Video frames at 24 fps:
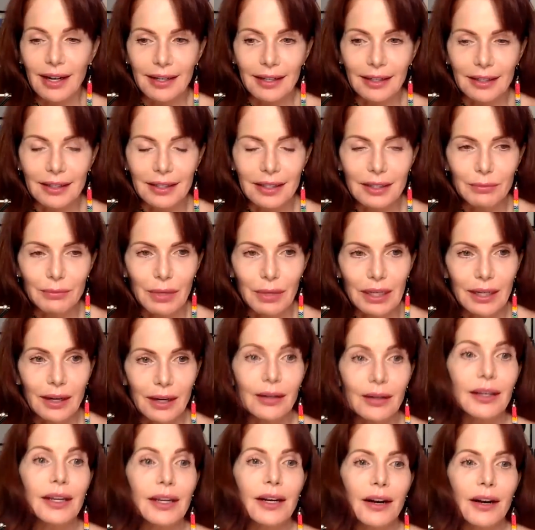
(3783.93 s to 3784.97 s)
didn't. But
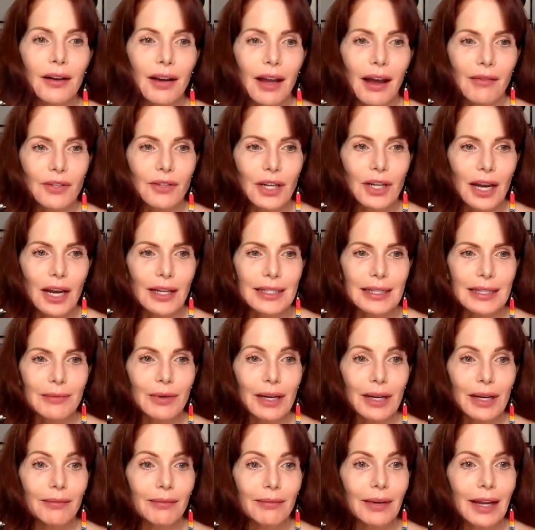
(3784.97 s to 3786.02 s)
uh, in our live chat,
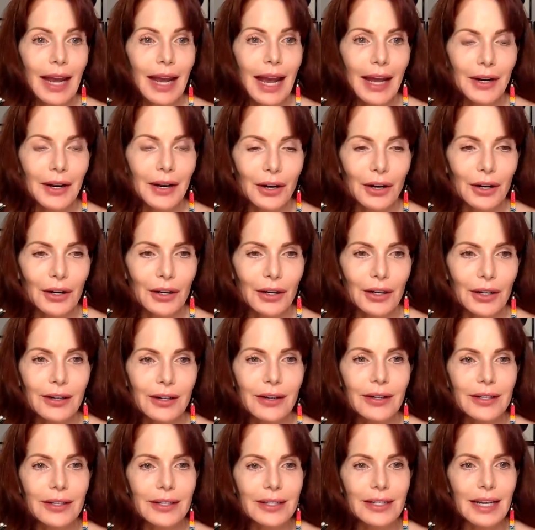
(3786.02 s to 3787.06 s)
someone named Cat
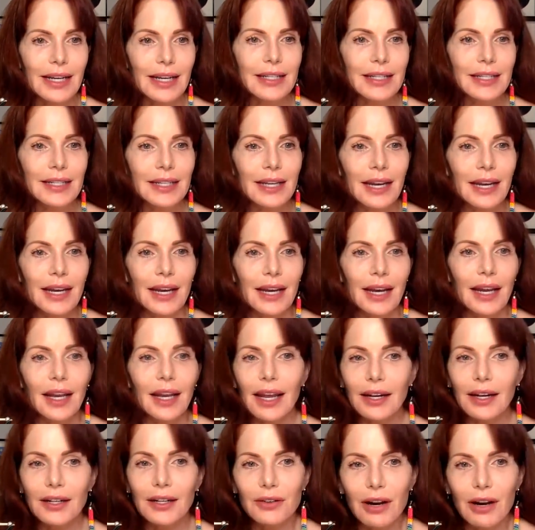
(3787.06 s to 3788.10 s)
Herder says
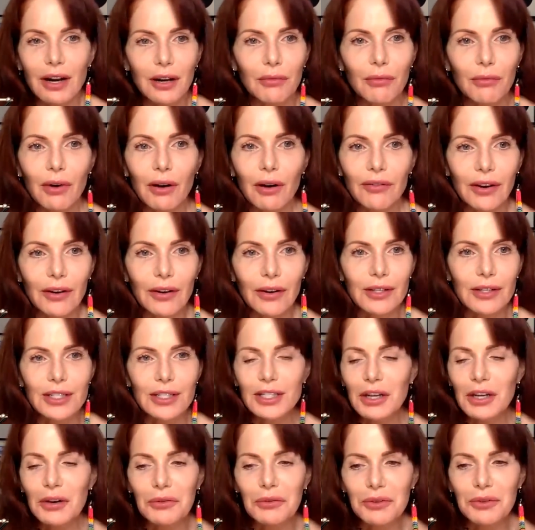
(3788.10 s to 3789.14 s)
electronic warfare is
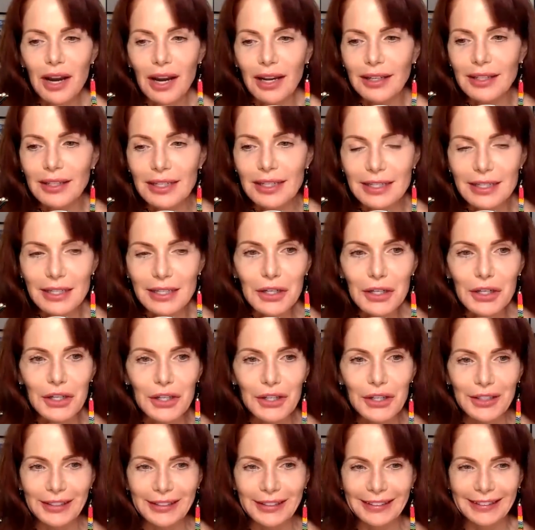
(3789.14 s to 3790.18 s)
so '90s
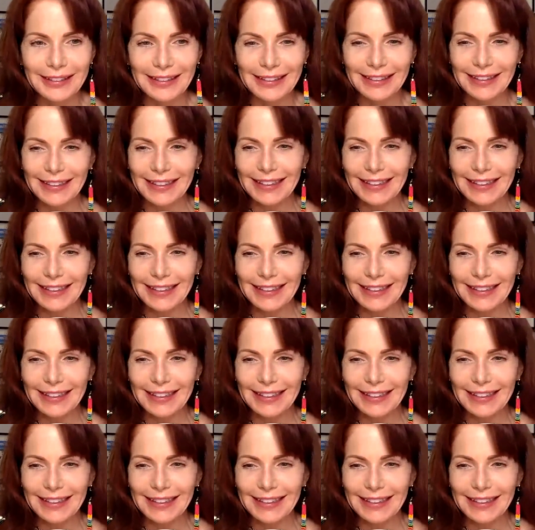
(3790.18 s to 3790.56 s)
ish. I